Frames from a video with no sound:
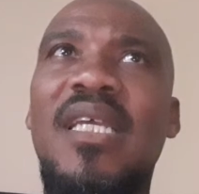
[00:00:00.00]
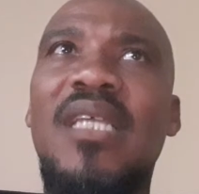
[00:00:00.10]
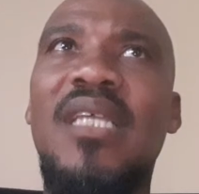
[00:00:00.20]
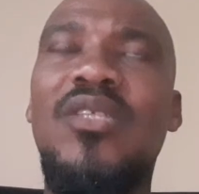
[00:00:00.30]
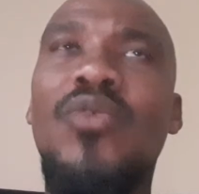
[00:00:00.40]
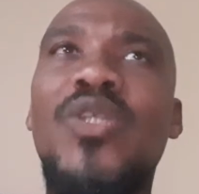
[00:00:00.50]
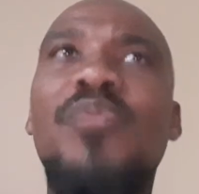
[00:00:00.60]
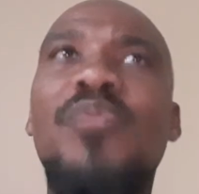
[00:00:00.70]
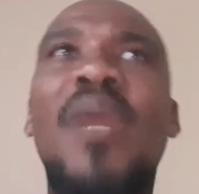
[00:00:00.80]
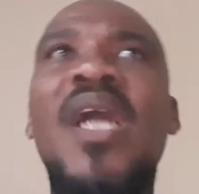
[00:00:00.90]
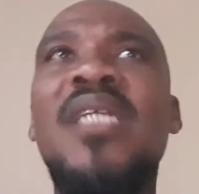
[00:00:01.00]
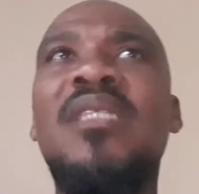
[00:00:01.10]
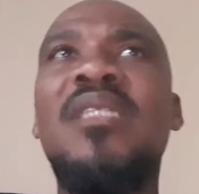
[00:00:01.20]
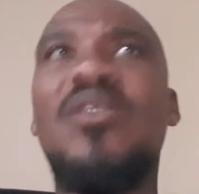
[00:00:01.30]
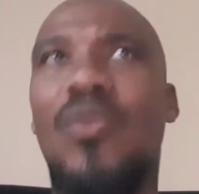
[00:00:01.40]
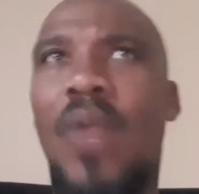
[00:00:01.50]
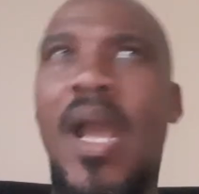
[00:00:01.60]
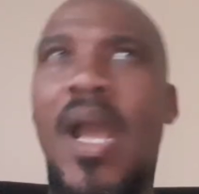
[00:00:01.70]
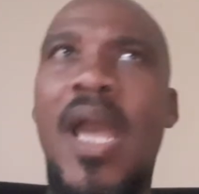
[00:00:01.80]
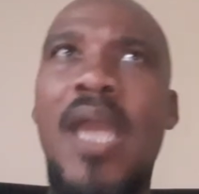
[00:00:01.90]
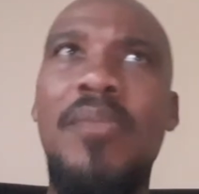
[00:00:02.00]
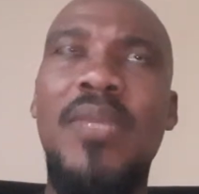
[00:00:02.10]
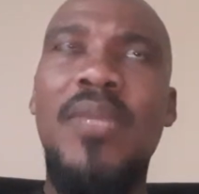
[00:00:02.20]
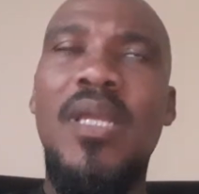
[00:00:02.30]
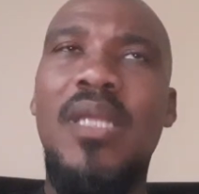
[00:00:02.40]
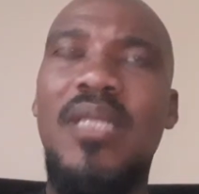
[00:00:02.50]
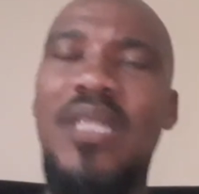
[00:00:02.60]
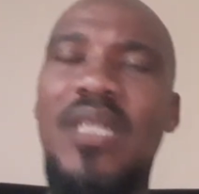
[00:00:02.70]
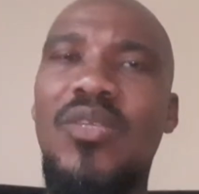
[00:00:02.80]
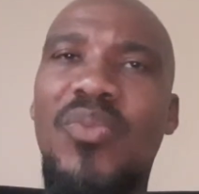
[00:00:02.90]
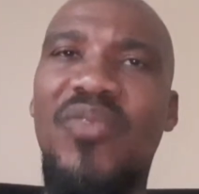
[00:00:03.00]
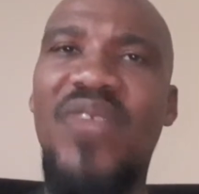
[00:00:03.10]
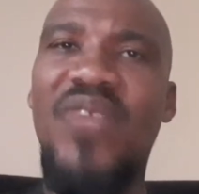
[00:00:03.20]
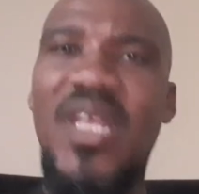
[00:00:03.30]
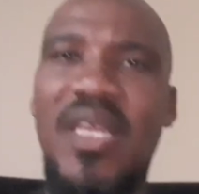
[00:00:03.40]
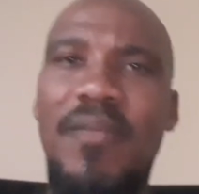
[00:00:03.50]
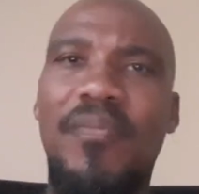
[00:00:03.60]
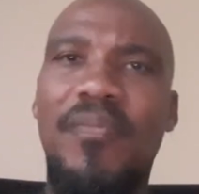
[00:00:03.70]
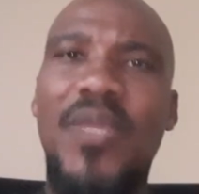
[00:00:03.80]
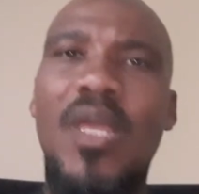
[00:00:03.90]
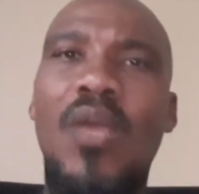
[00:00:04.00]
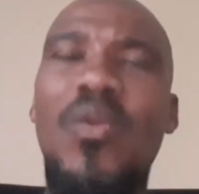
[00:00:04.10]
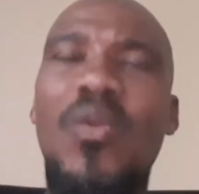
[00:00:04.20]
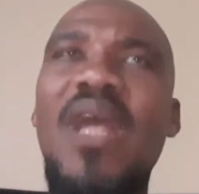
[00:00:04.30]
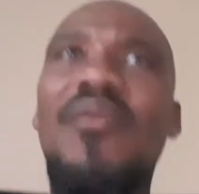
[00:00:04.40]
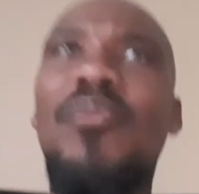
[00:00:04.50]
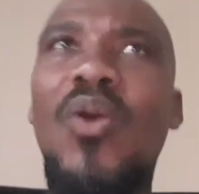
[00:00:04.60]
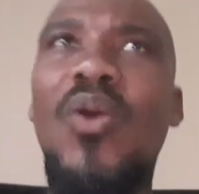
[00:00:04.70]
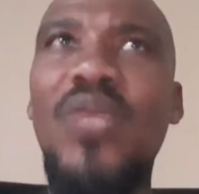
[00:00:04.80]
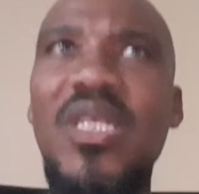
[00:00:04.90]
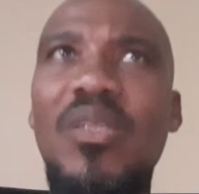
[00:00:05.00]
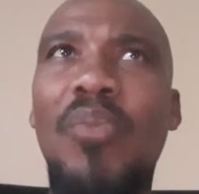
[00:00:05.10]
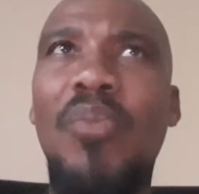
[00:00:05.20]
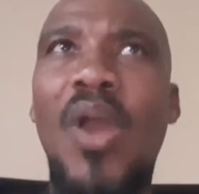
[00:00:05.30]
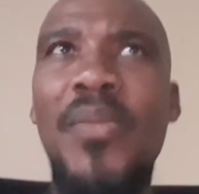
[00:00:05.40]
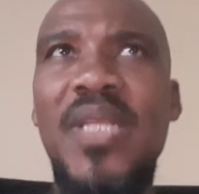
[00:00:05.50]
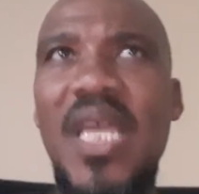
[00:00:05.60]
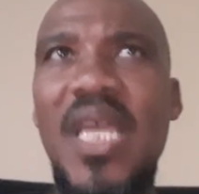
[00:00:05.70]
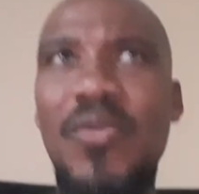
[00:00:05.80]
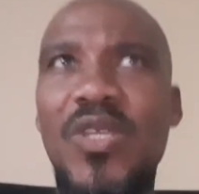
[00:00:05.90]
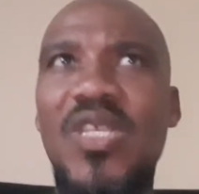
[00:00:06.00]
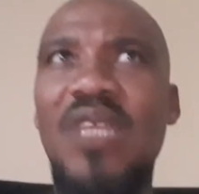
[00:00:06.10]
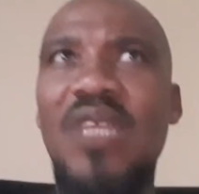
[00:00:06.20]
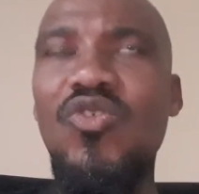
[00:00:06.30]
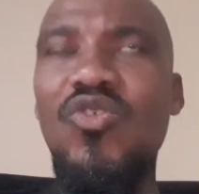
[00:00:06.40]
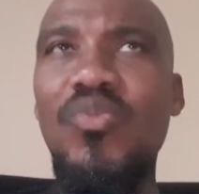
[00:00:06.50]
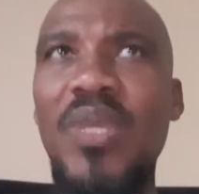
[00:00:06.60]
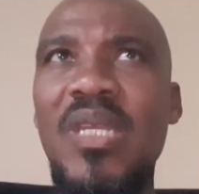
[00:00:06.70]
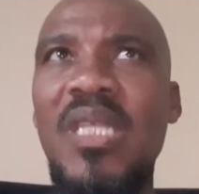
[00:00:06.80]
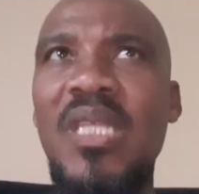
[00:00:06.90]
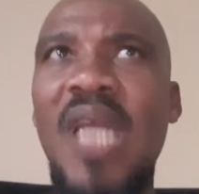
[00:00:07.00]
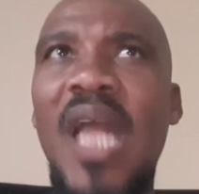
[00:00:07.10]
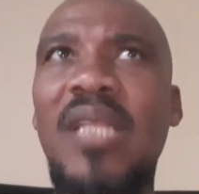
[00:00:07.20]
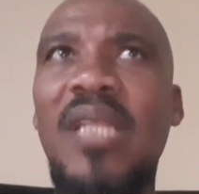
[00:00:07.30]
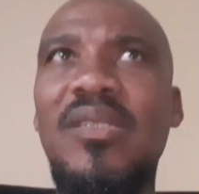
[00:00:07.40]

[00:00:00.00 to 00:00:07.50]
to respond to crime, than to prevent it. We have a police department that receives $2 billion. $2